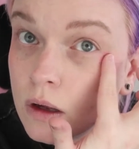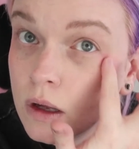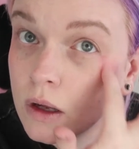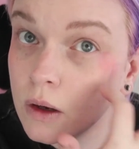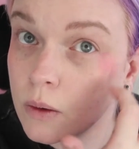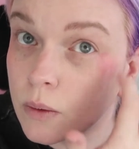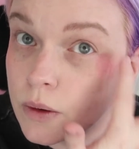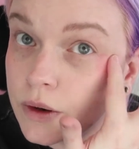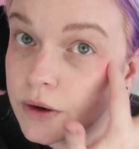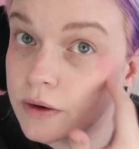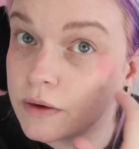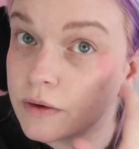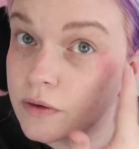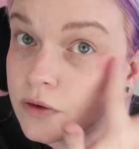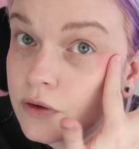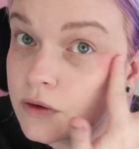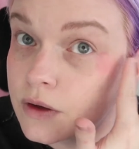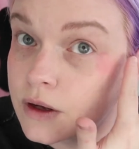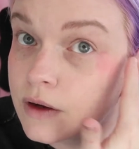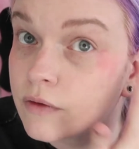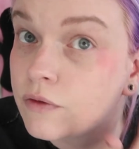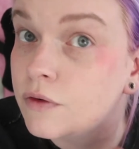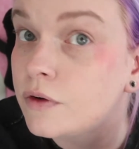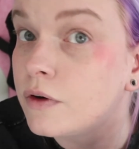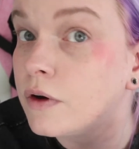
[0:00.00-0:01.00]
you want it to
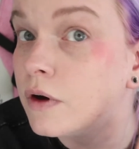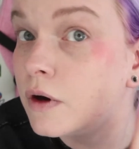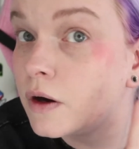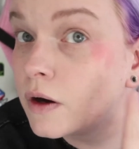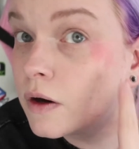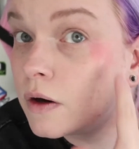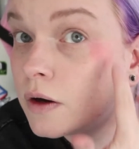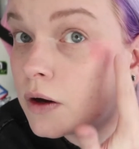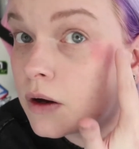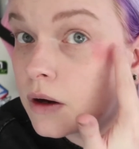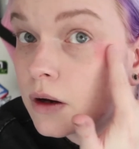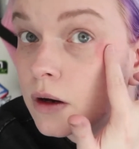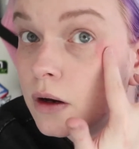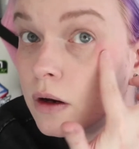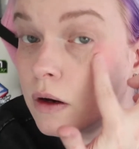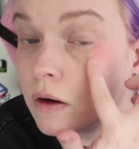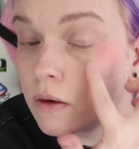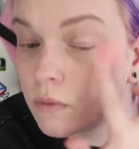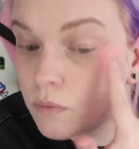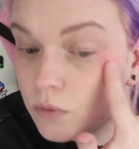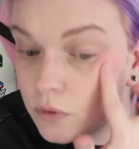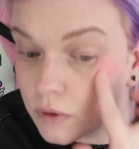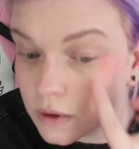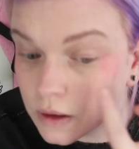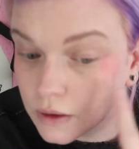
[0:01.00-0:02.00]
stick for long. Uh, you
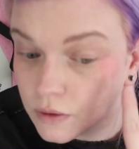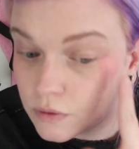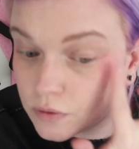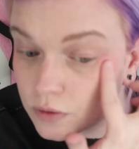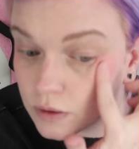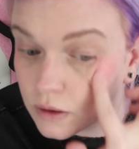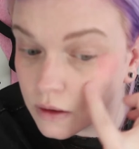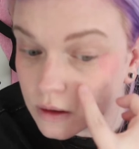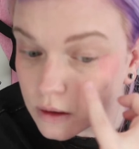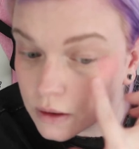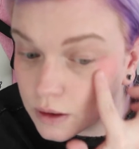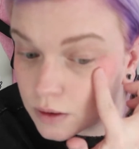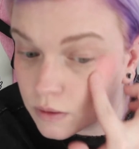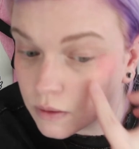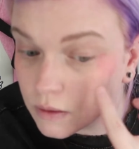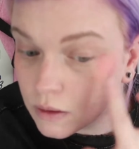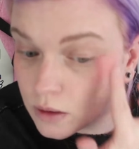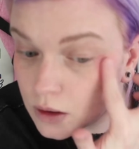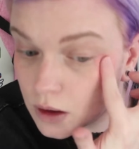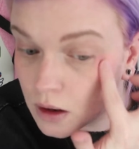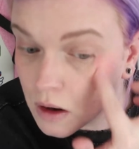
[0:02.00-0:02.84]
can really see it now.